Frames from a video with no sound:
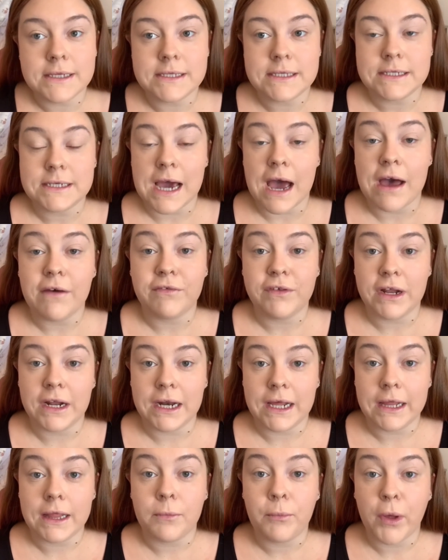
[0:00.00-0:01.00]

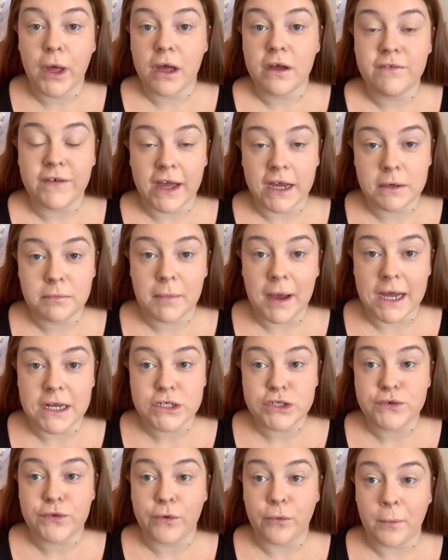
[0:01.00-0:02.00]
definitely the perfect
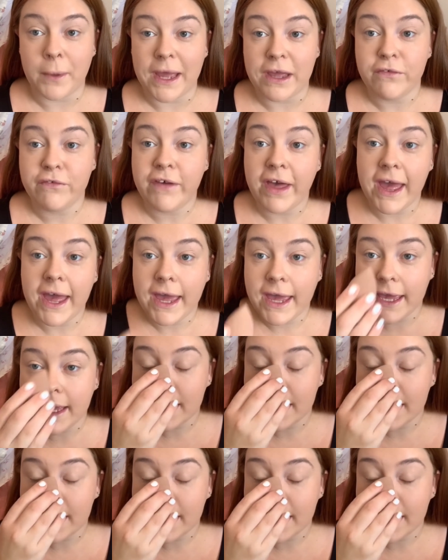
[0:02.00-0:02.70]
match for my face.